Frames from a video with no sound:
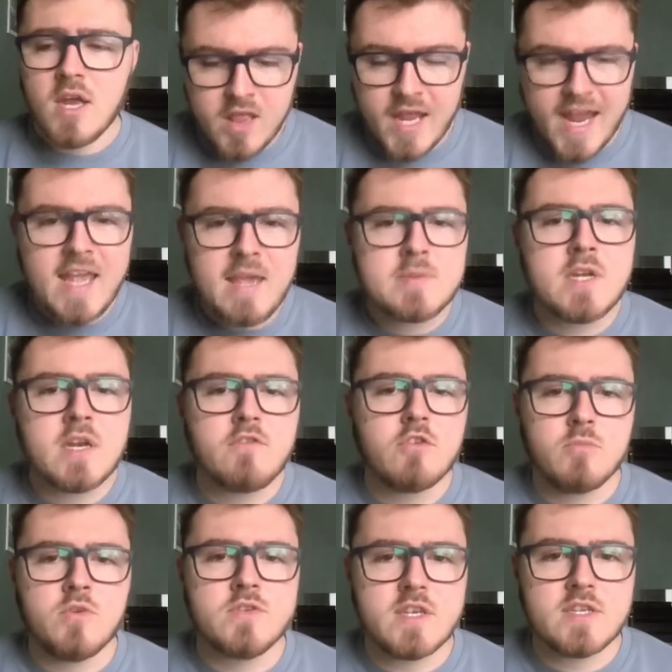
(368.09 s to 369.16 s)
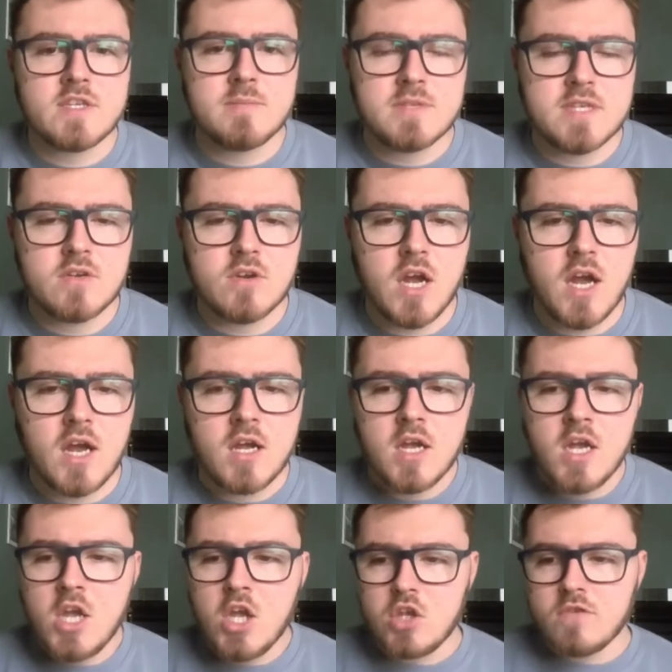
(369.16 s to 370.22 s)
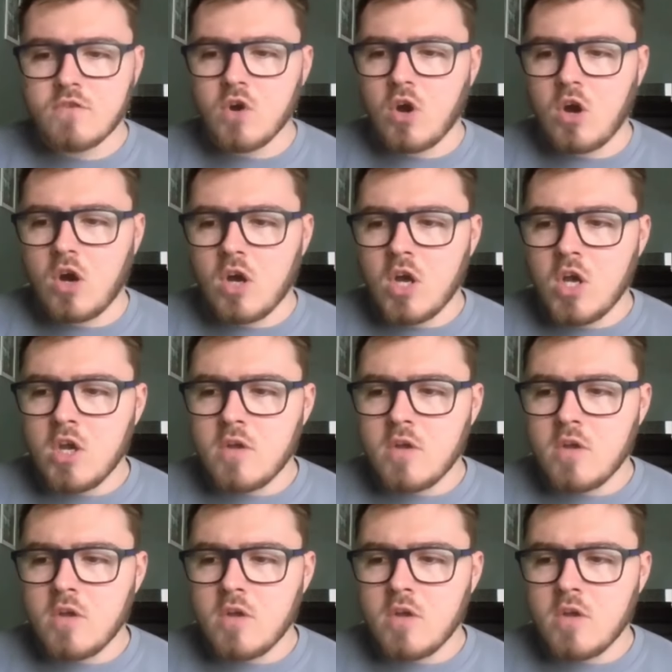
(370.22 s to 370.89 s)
like 80% of your immune system is in your gut you've got